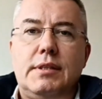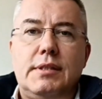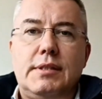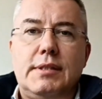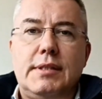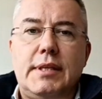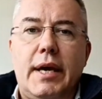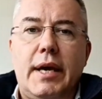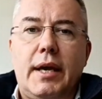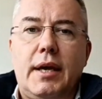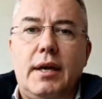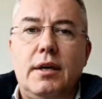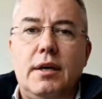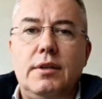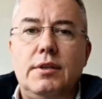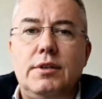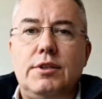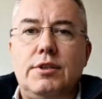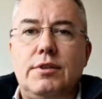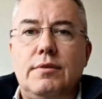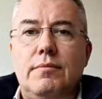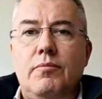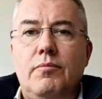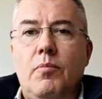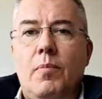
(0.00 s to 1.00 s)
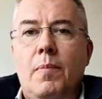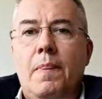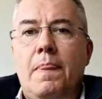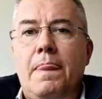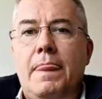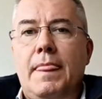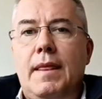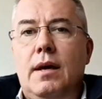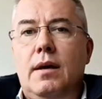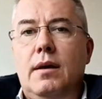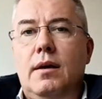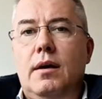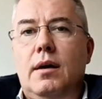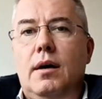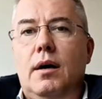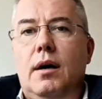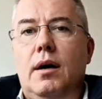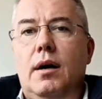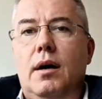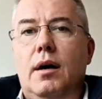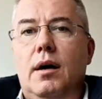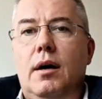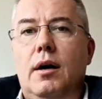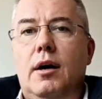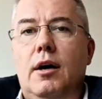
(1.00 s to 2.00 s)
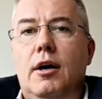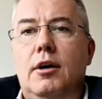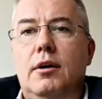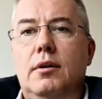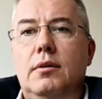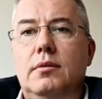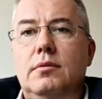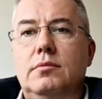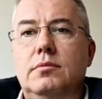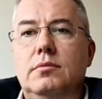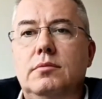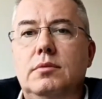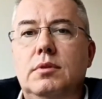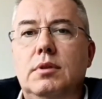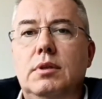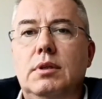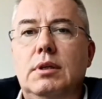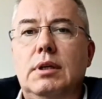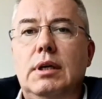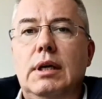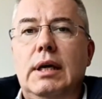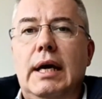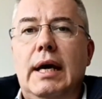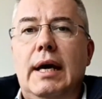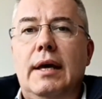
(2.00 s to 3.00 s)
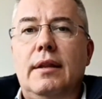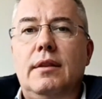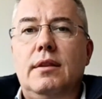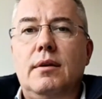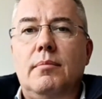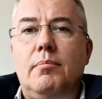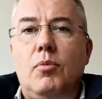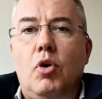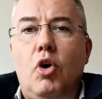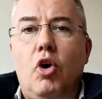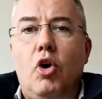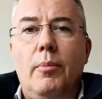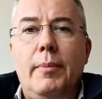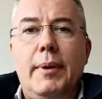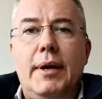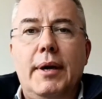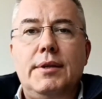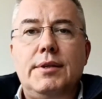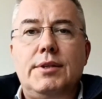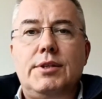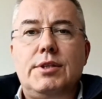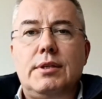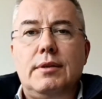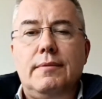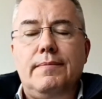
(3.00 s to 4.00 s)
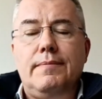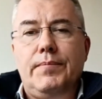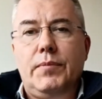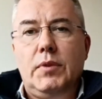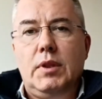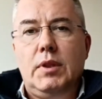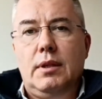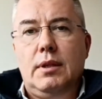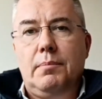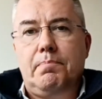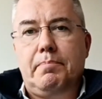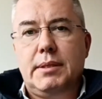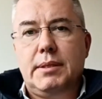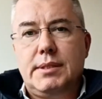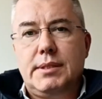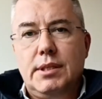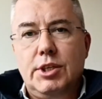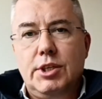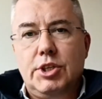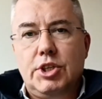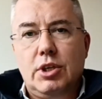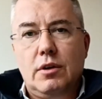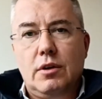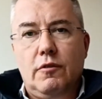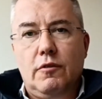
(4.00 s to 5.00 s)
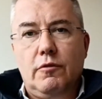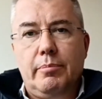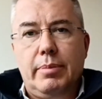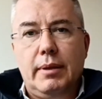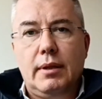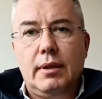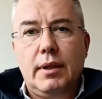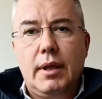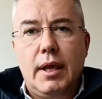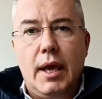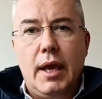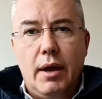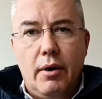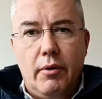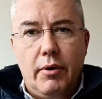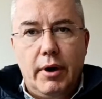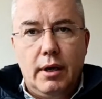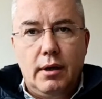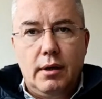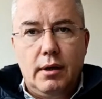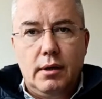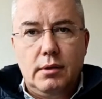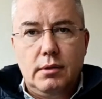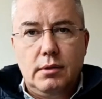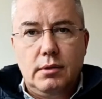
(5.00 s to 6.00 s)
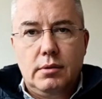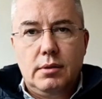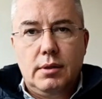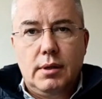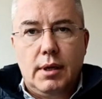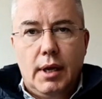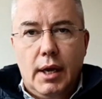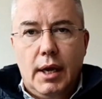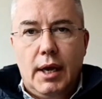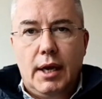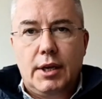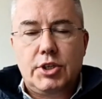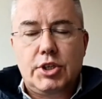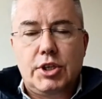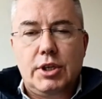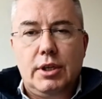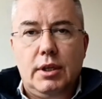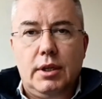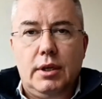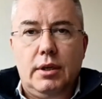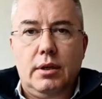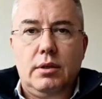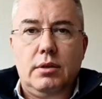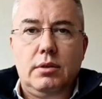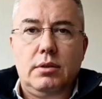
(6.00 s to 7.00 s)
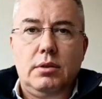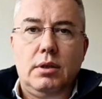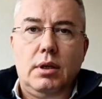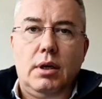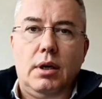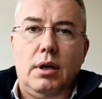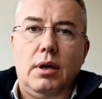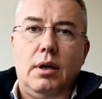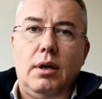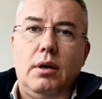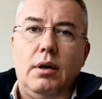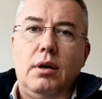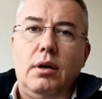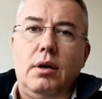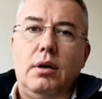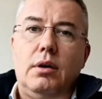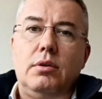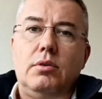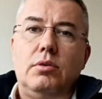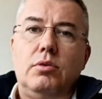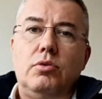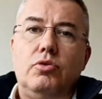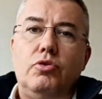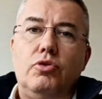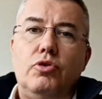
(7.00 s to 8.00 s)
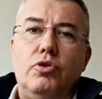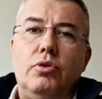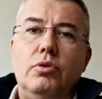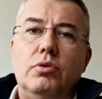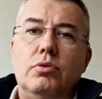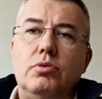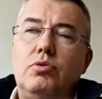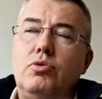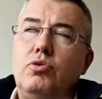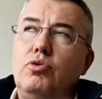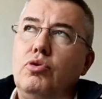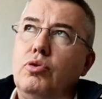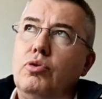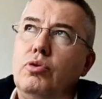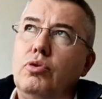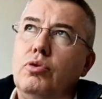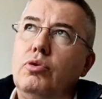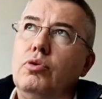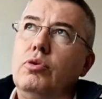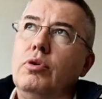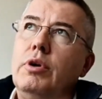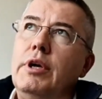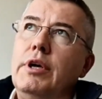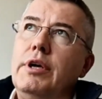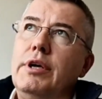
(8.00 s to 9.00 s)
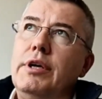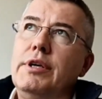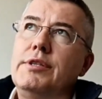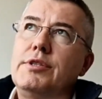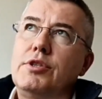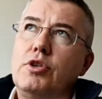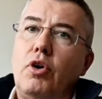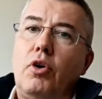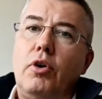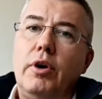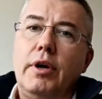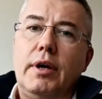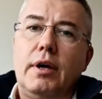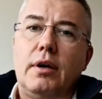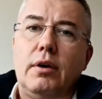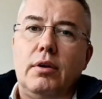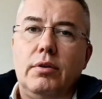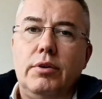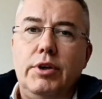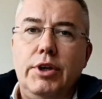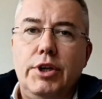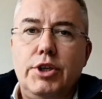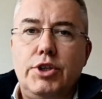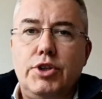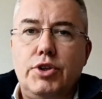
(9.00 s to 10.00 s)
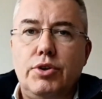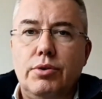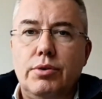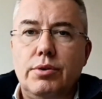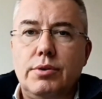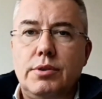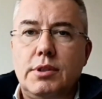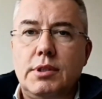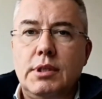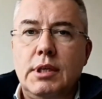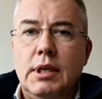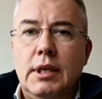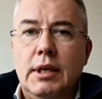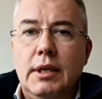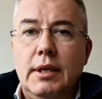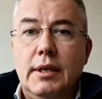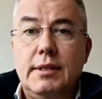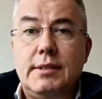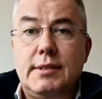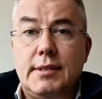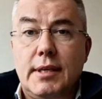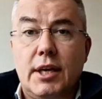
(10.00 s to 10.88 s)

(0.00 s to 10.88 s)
Second, at the moment, the position of Bulgaria actually to historical issues, it's